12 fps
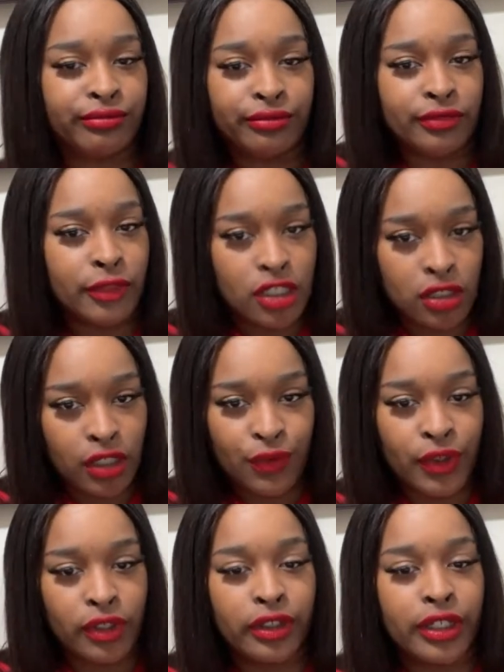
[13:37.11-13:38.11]
it's leafy
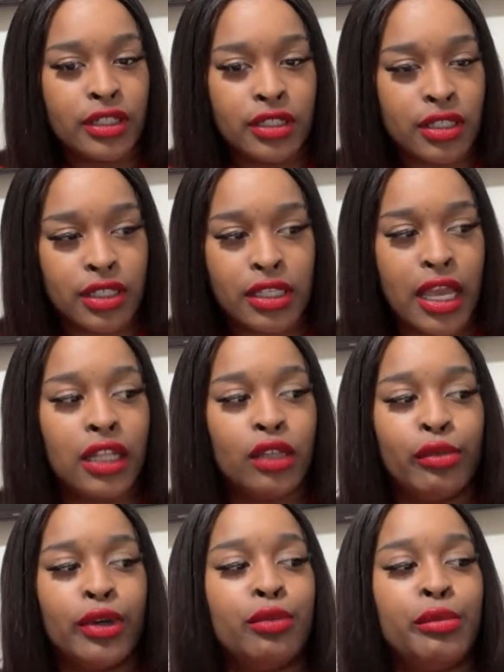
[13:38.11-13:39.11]
greens. It's a salad
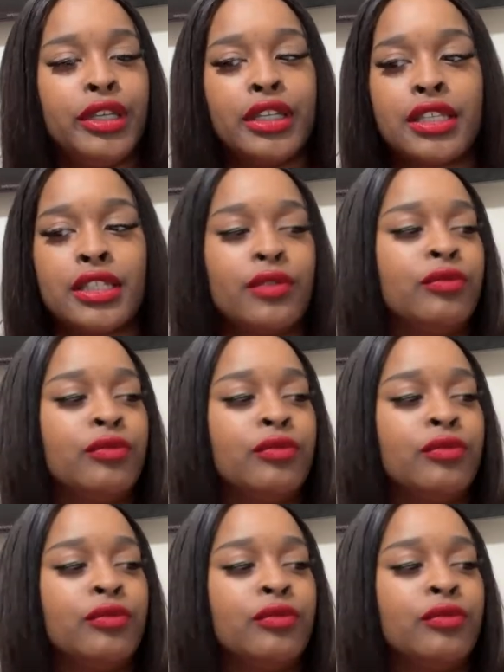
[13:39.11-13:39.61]
bowl mix.